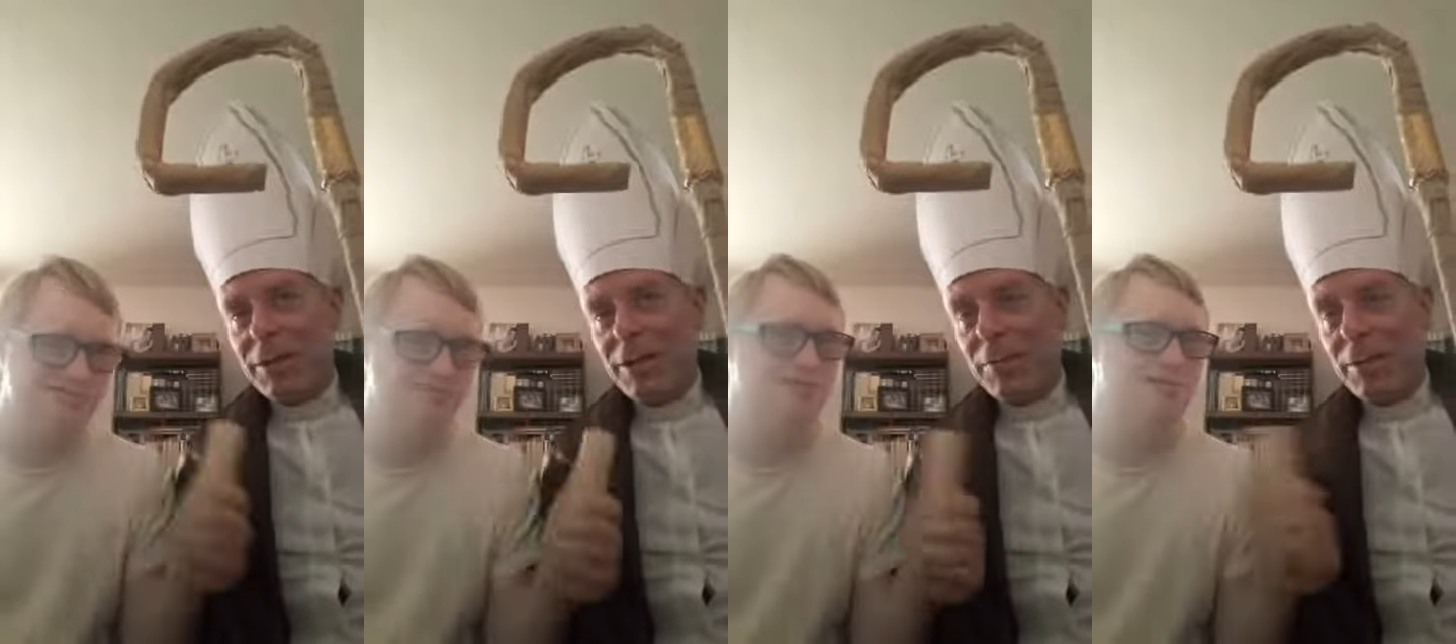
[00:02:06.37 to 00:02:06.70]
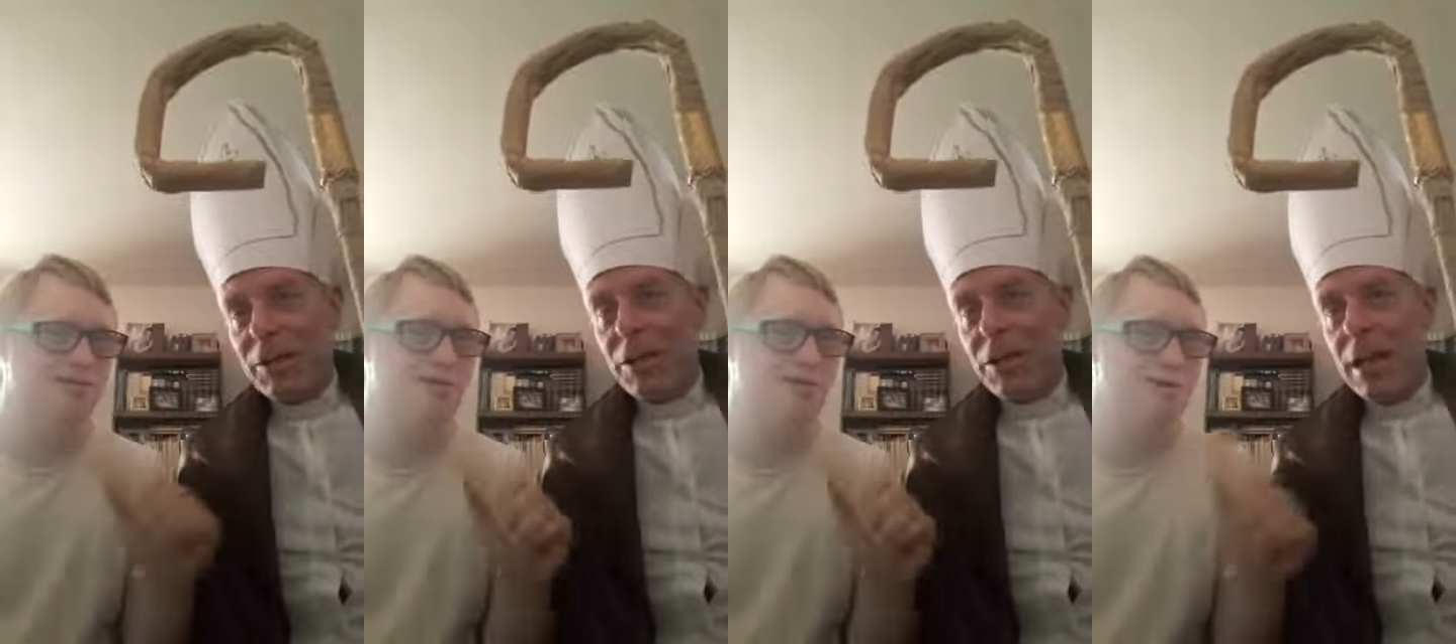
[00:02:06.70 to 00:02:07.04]
in
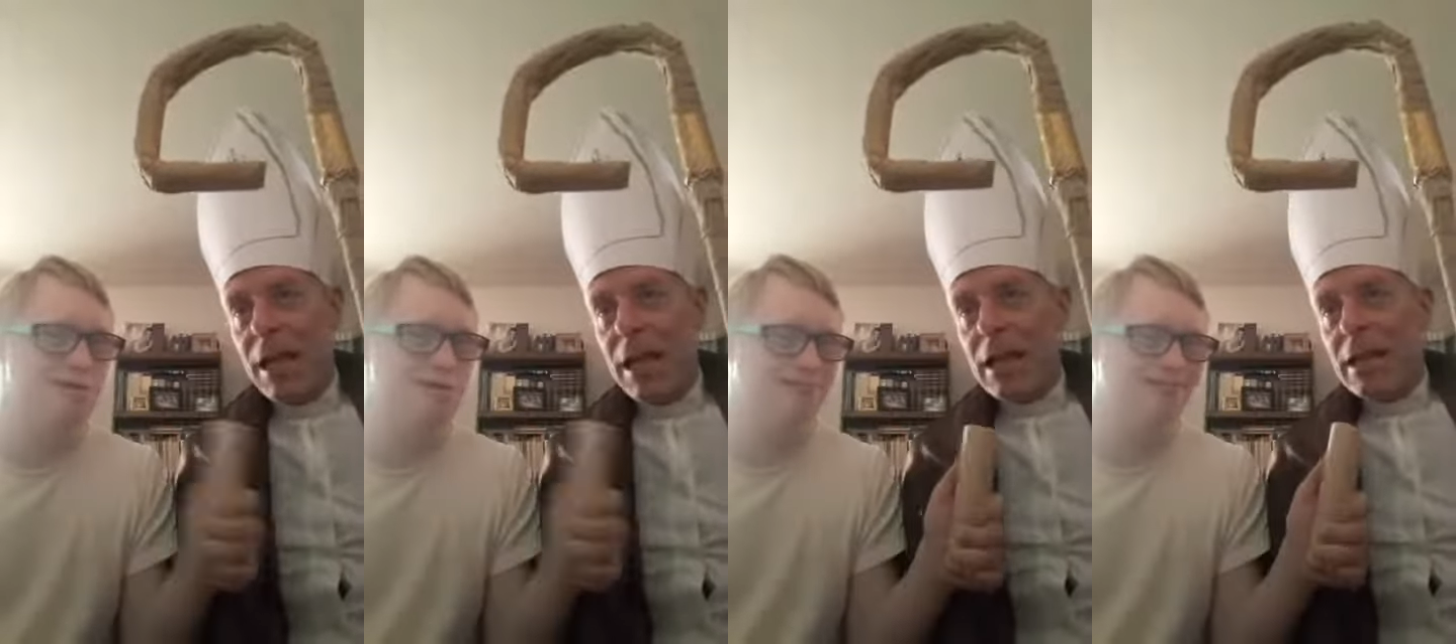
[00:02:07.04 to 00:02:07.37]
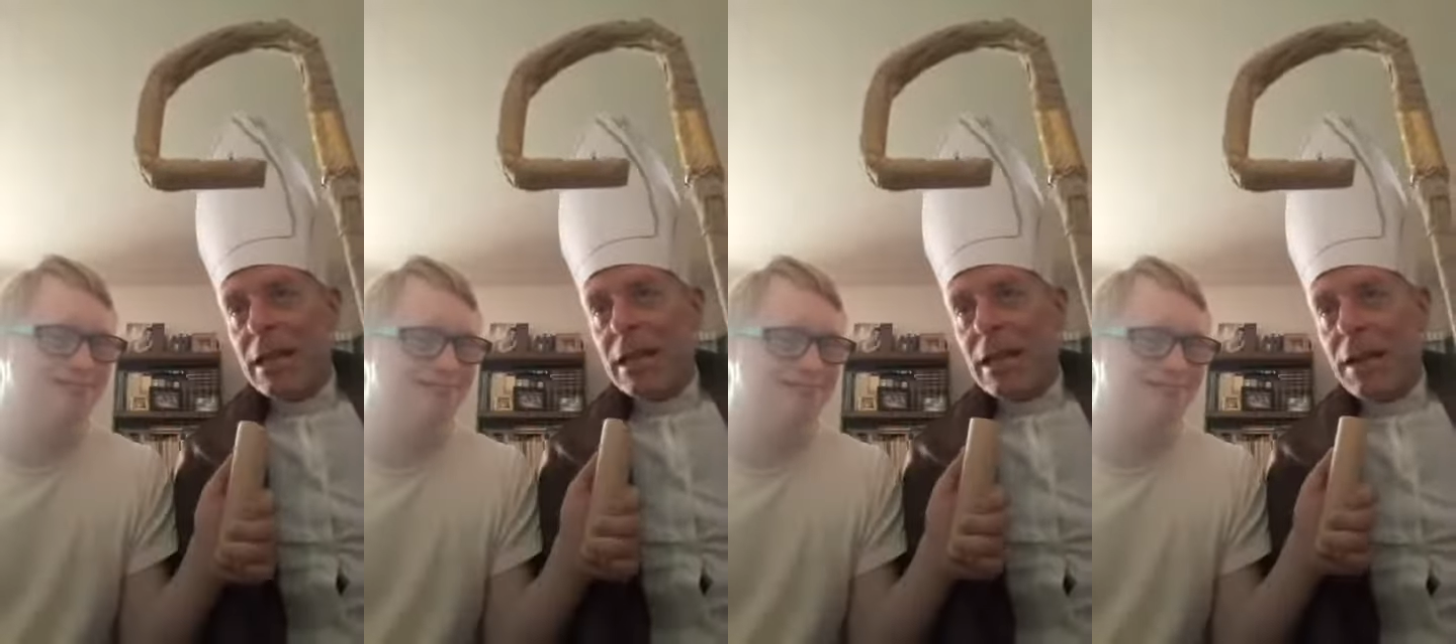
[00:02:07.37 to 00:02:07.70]
which uh-huh.
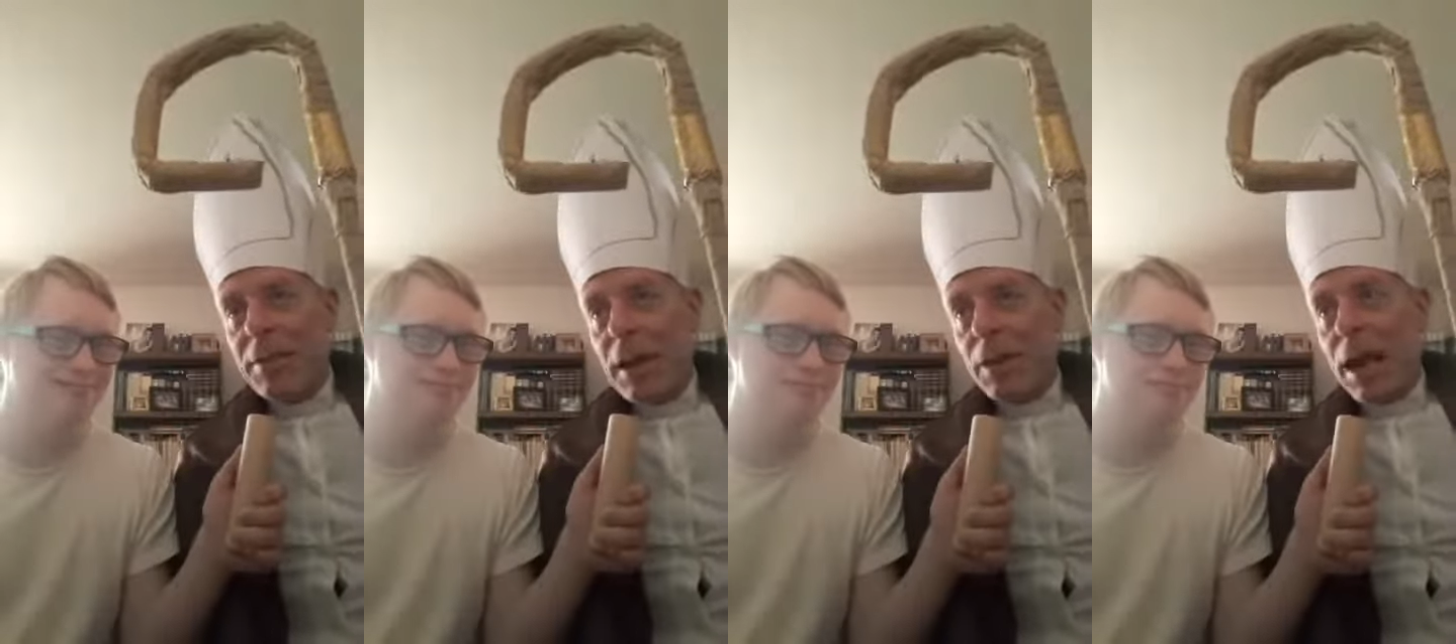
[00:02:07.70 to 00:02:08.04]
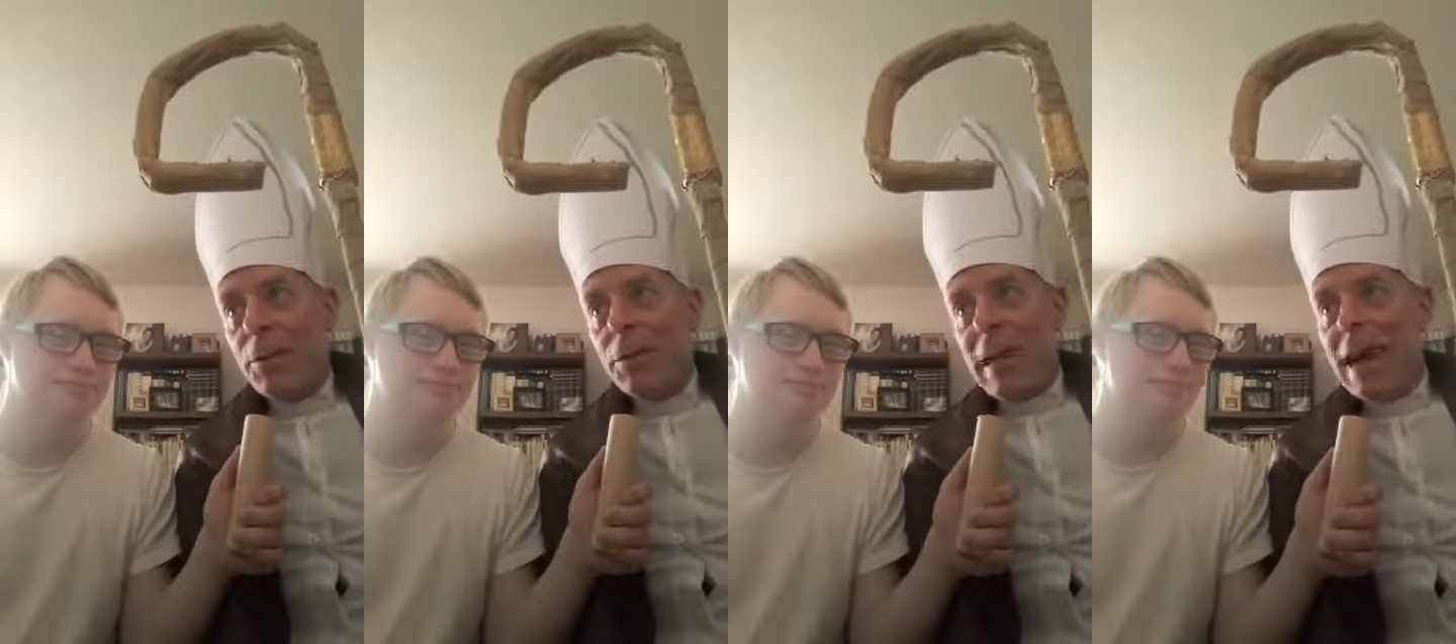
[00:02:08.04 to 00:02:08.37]
uh, they I
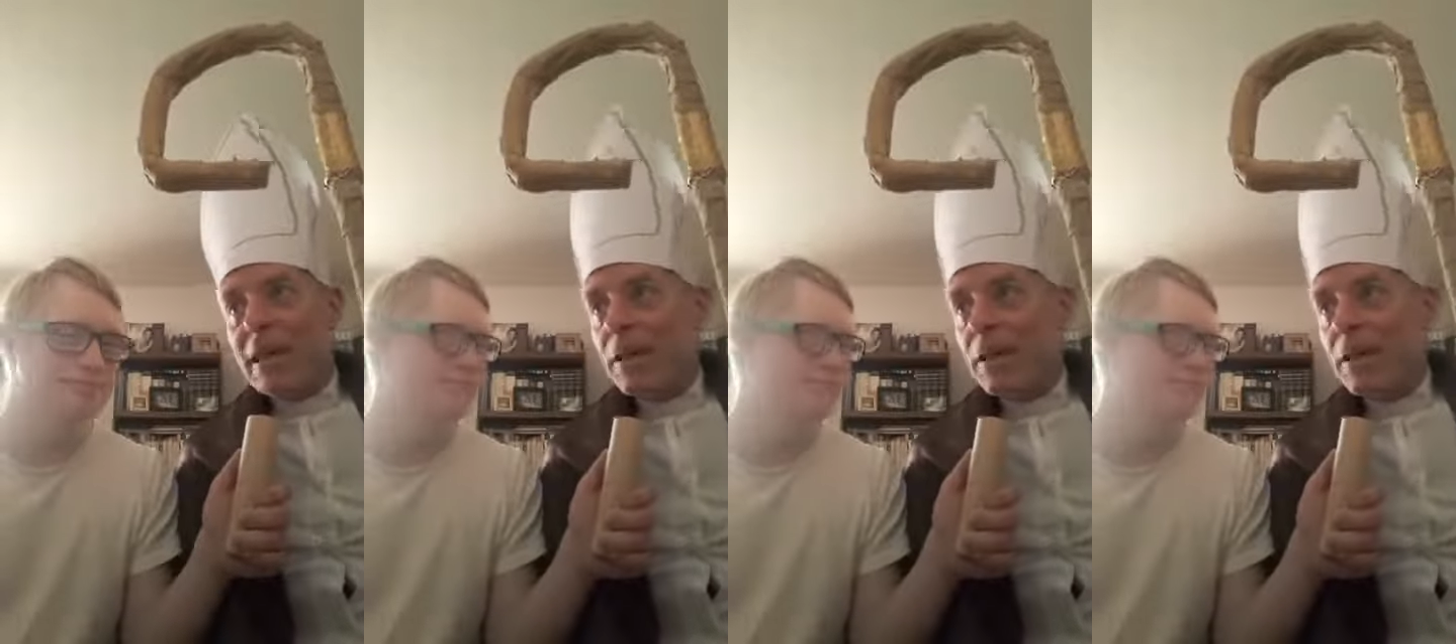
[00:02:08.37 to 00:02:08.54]
was asked them